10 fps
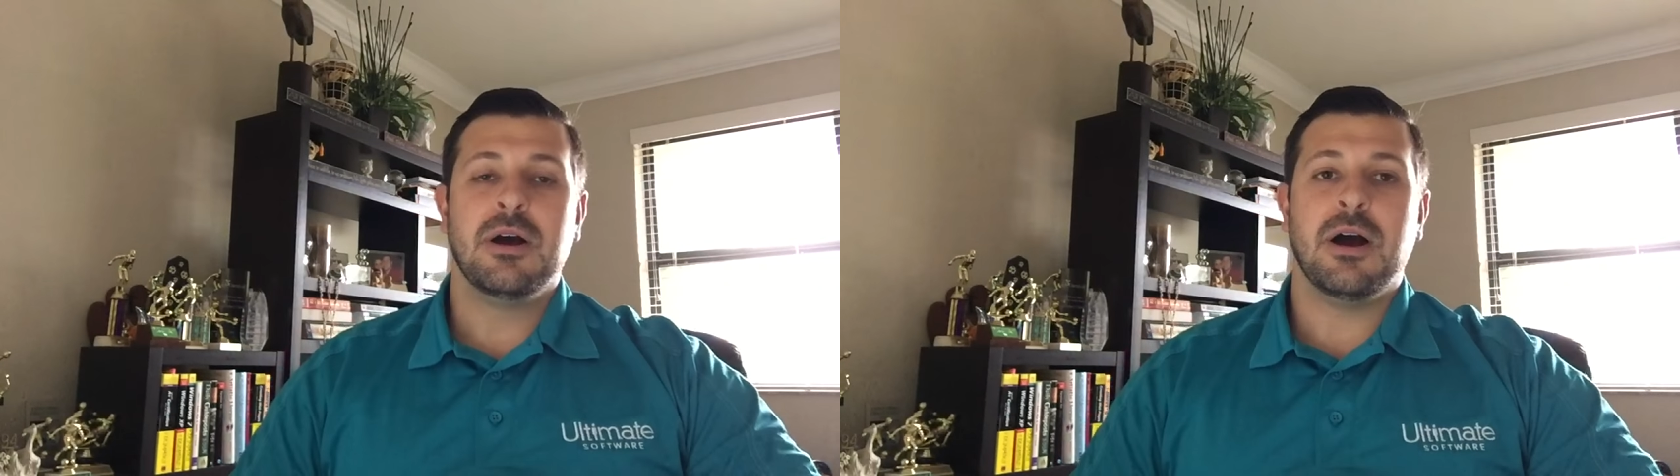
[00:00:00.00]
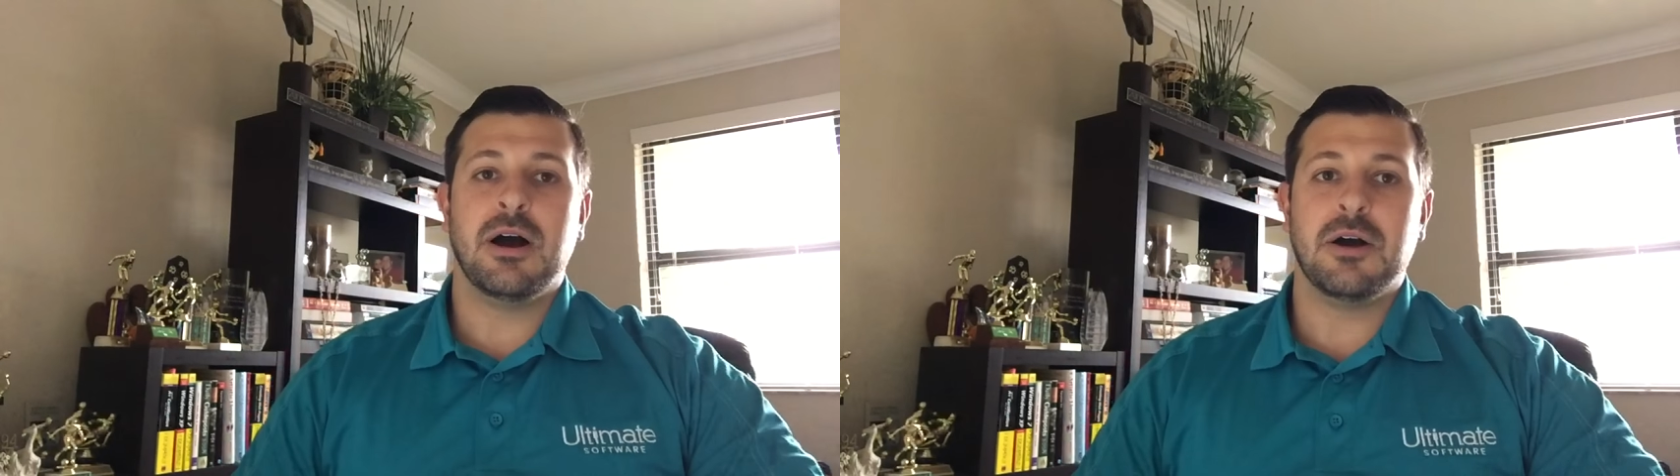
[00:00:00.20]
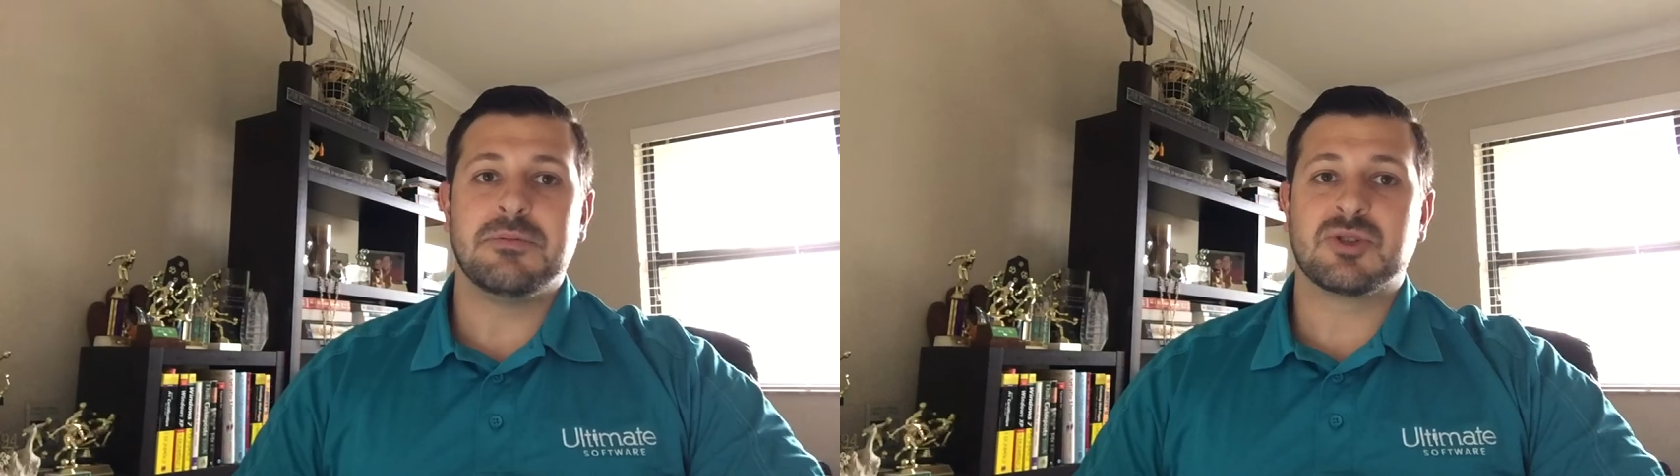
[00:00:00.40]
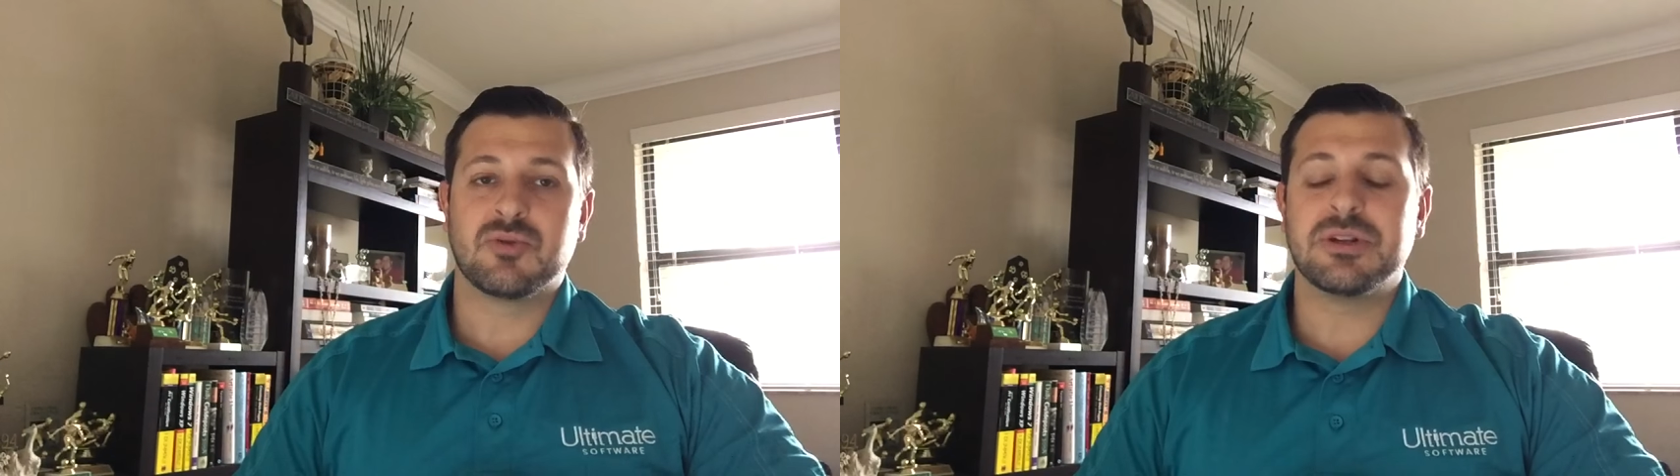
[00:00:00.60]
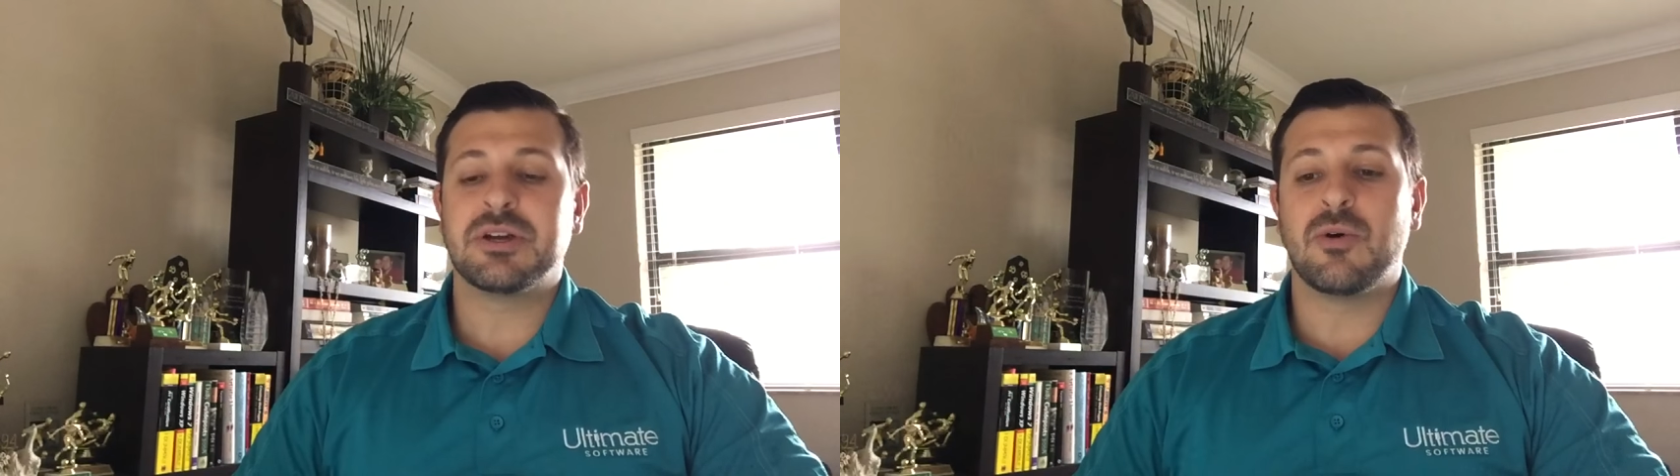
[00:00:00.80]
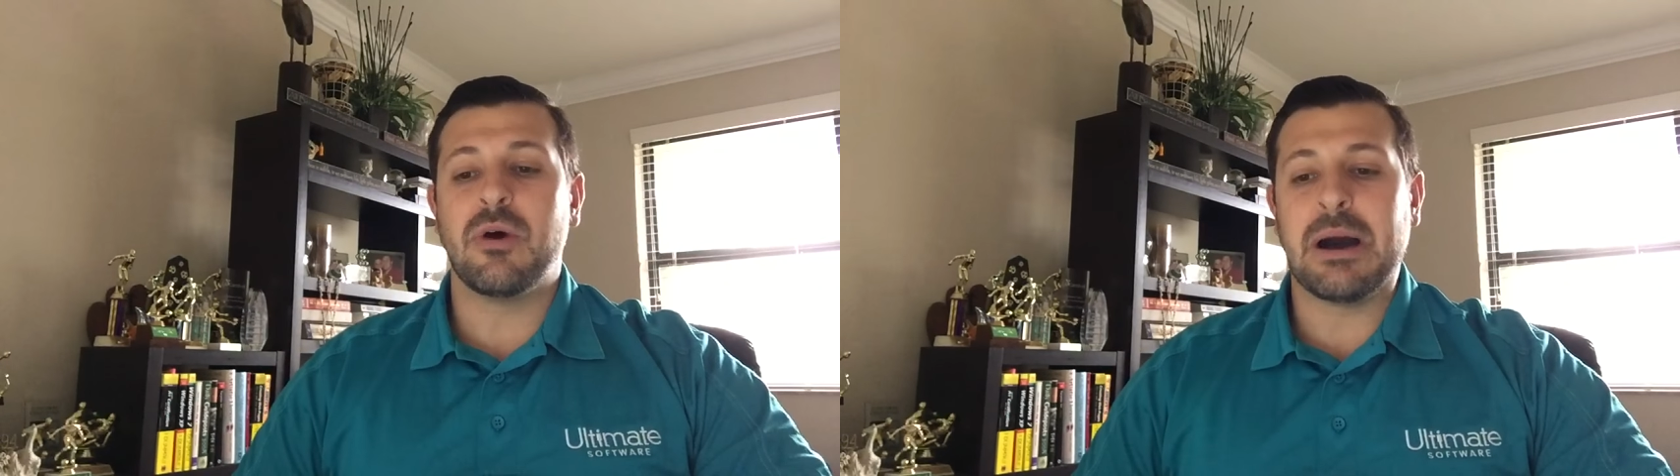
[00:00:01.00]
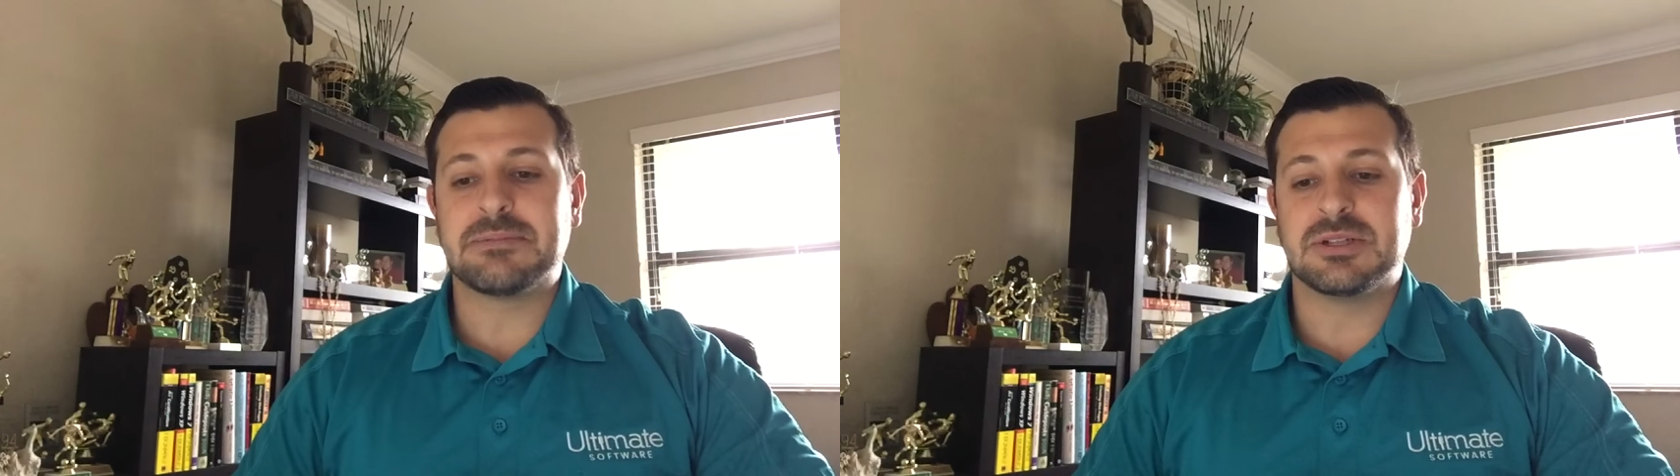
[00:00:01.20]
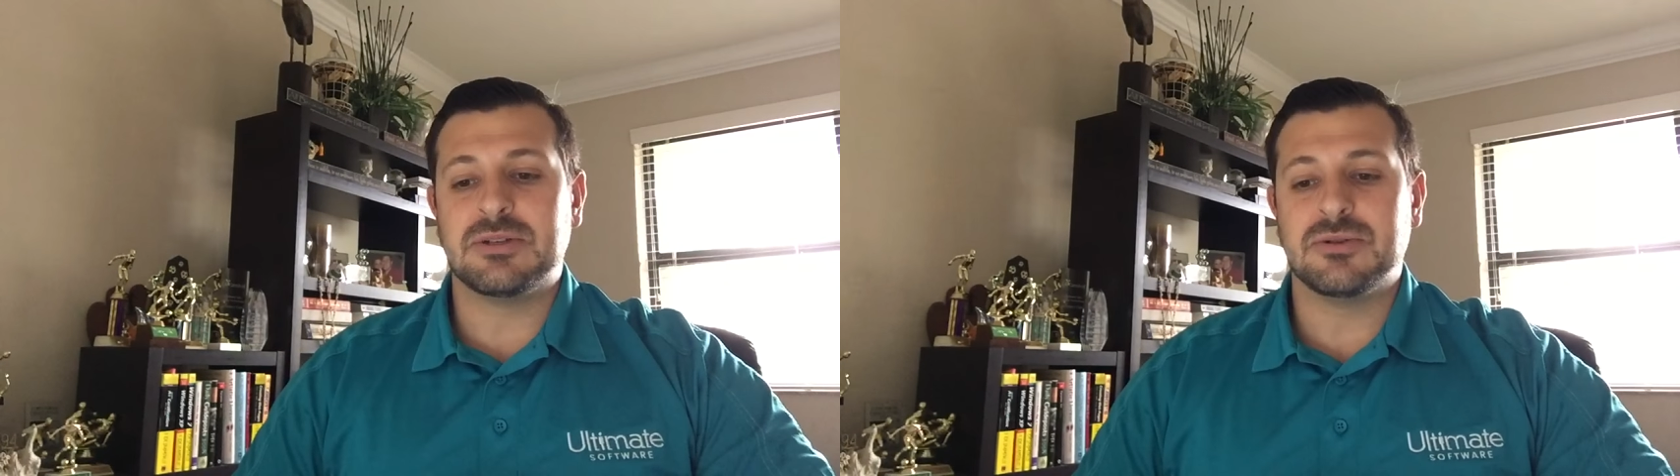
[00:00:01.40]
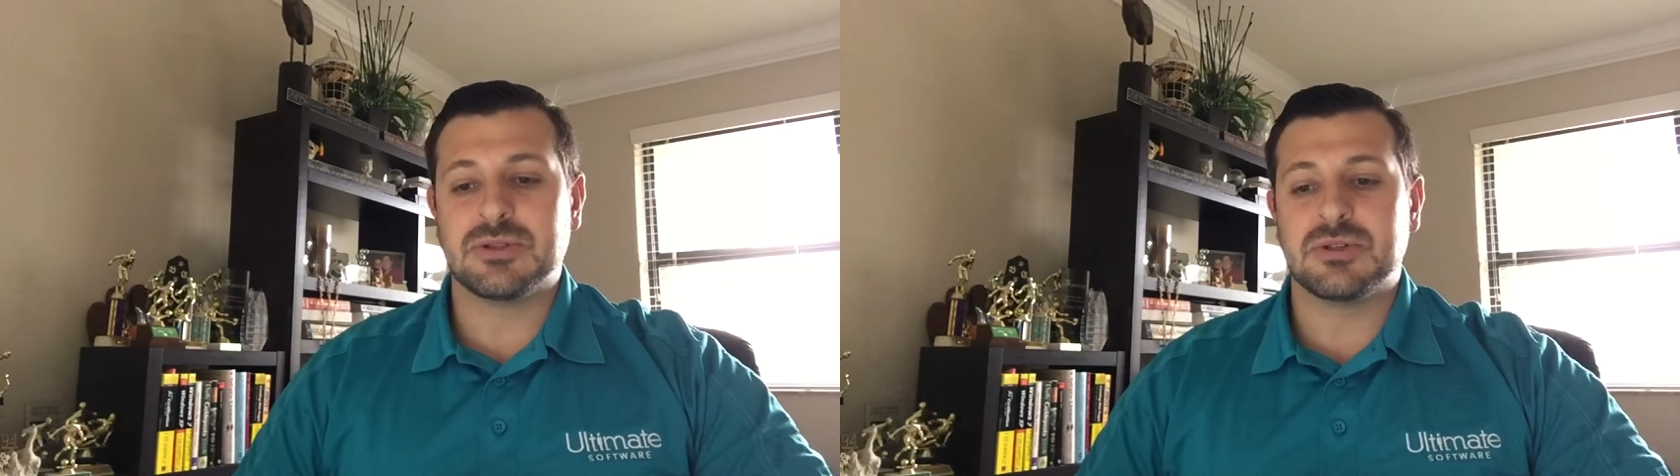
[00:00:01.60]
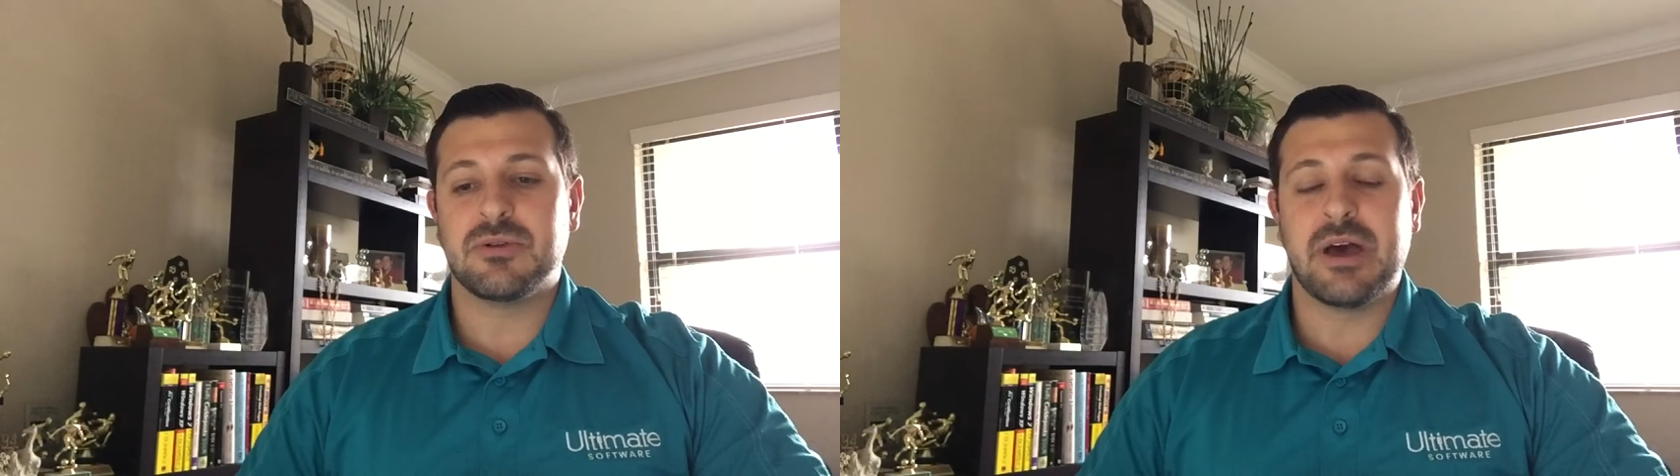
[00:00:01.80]
it's a really cool app to use
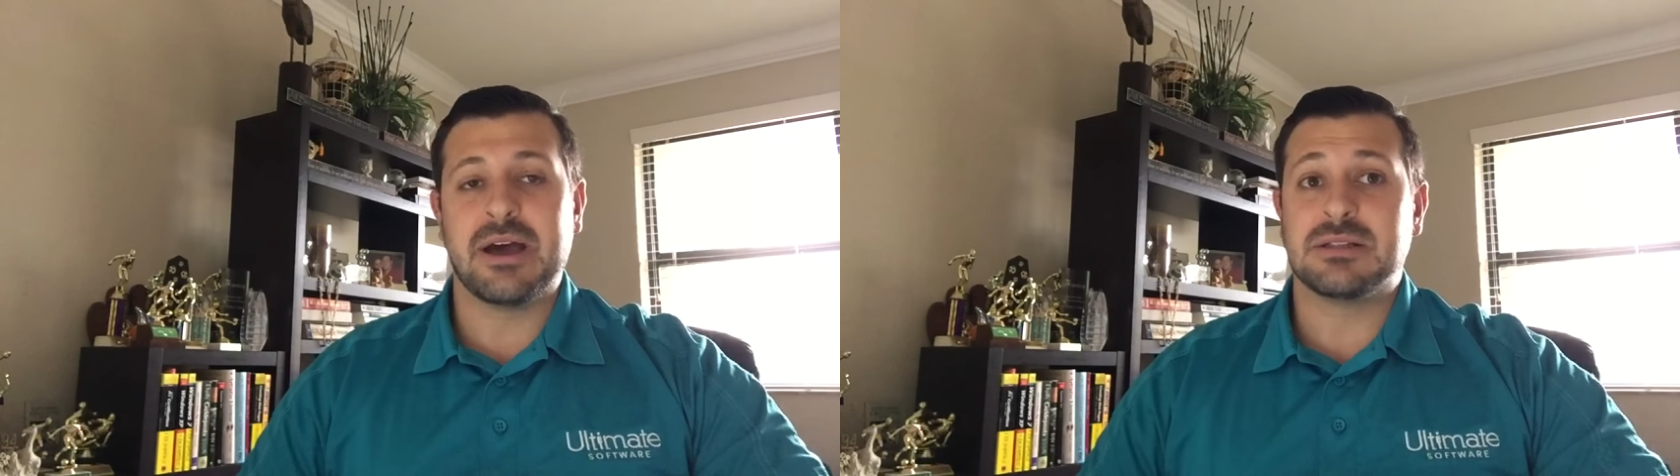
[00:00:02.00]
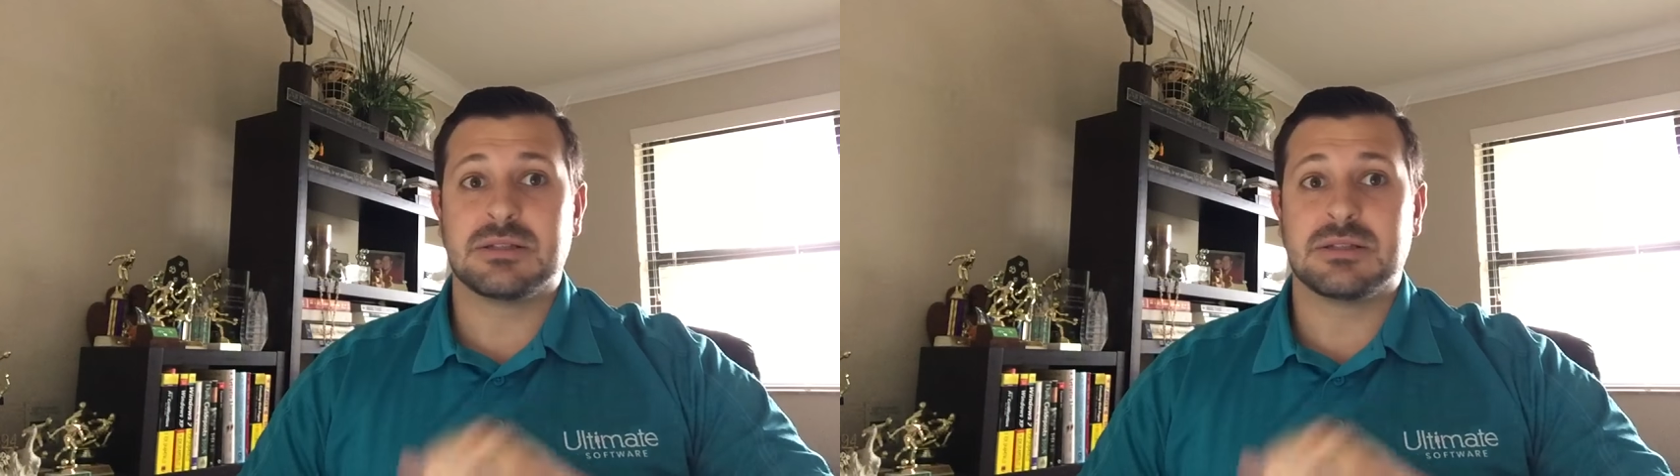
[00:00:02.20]
and do that.